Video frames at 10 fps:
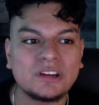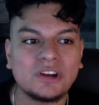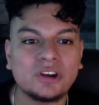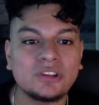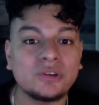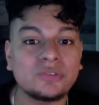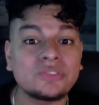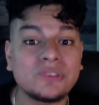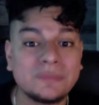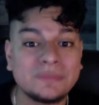
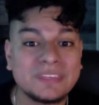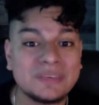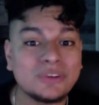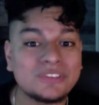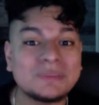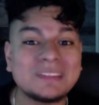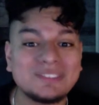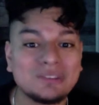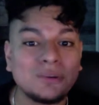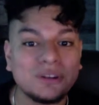Carlos. He wants to be the
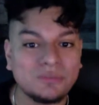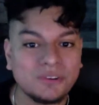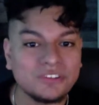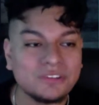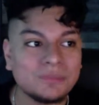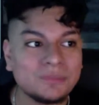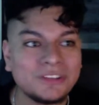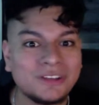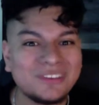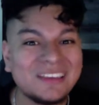2.0 version of
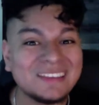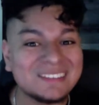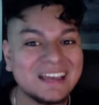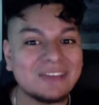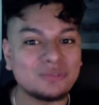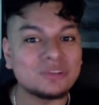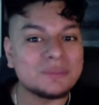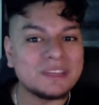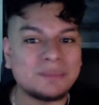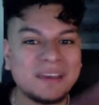himself. He's going to have to
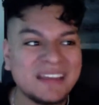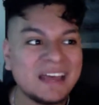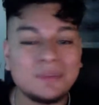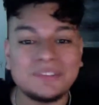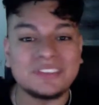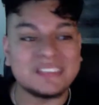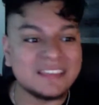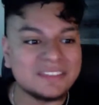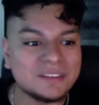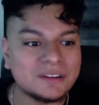eliminate bad habits to
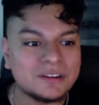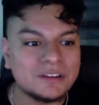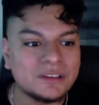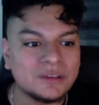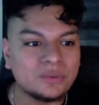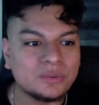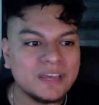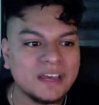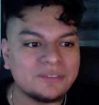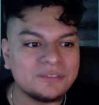get there. We
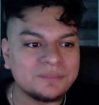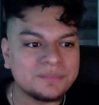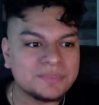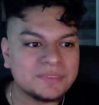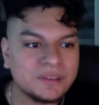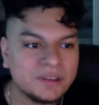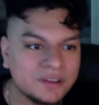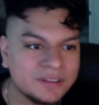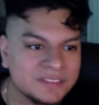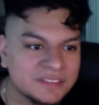have, uh,
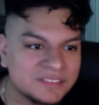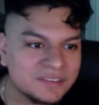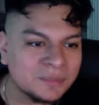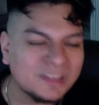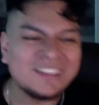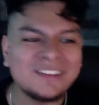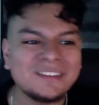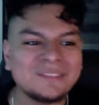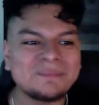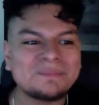I think it's Emila
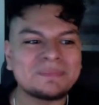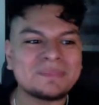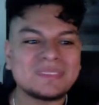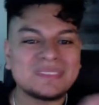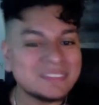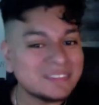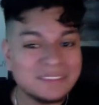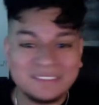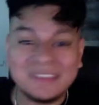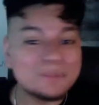
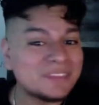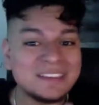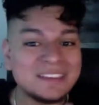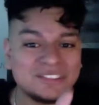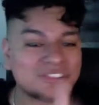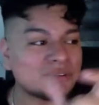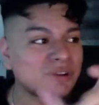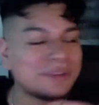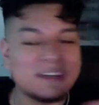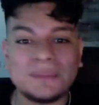same thing. She's going to
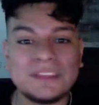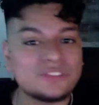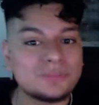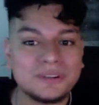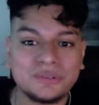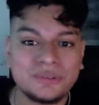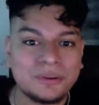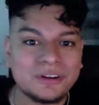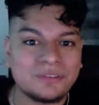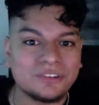want to become that 2.0,
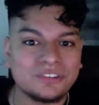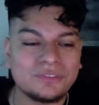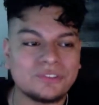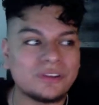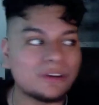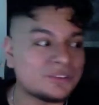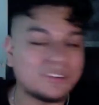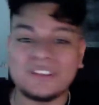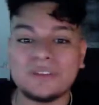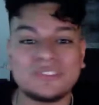3.0 version of, of
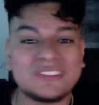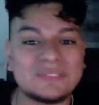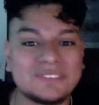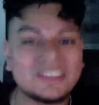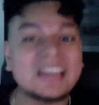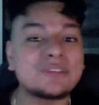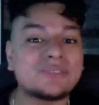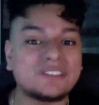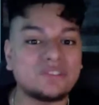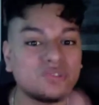herself. She's going to have to
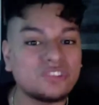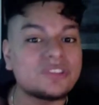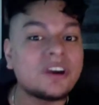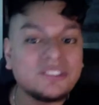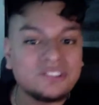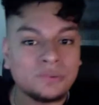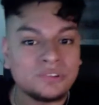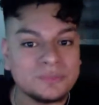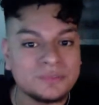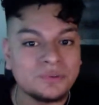sacrifice who she thought she
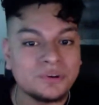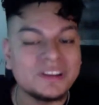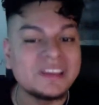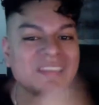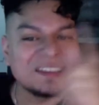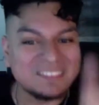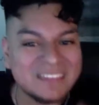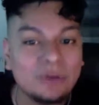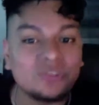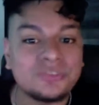was before because
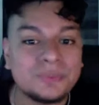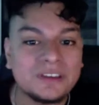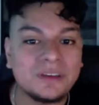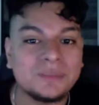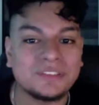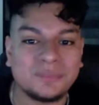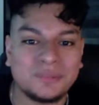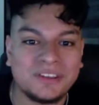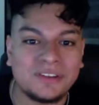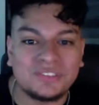now she's becoming
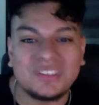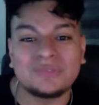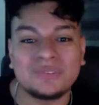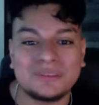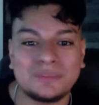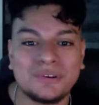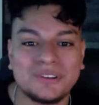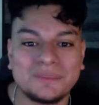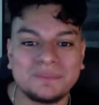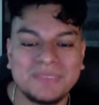someone else. So that's really
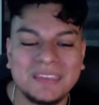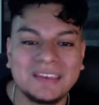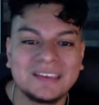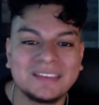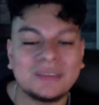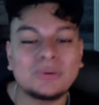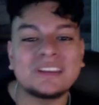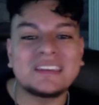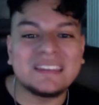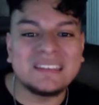important. Now we're going to
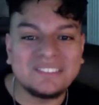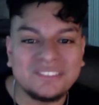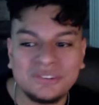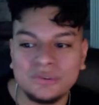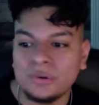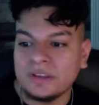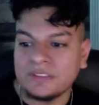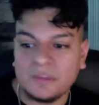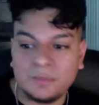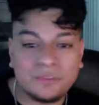get into
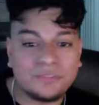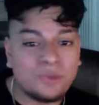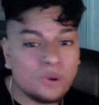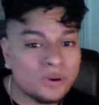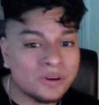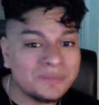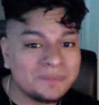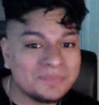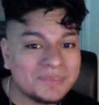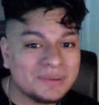number four,
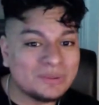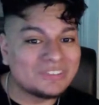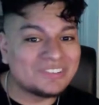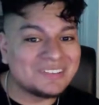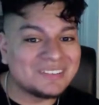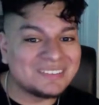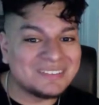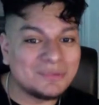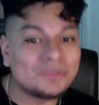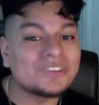which is the
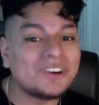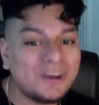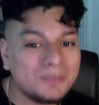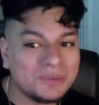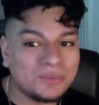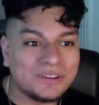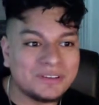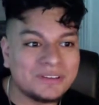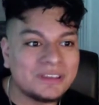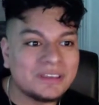most common
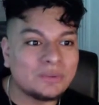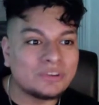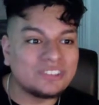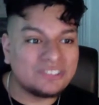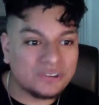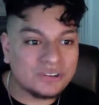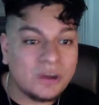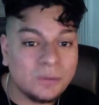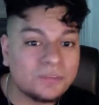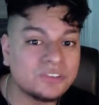one, which is your
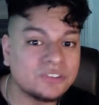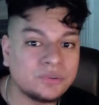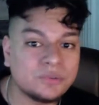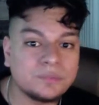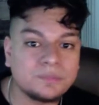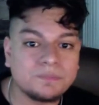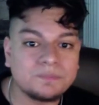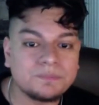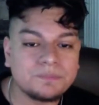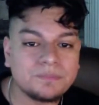comfort zone.
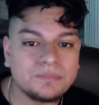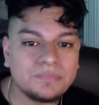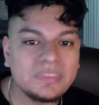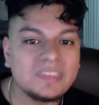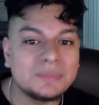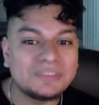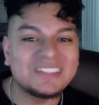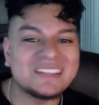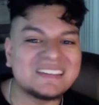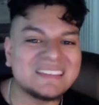Let me say
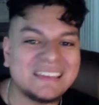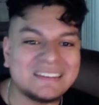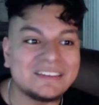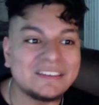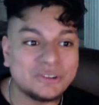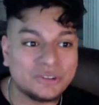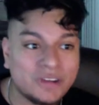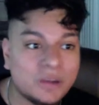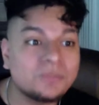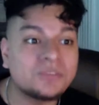that again your
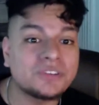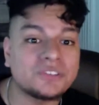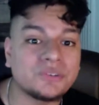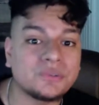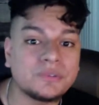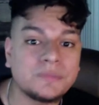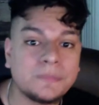comfort zone.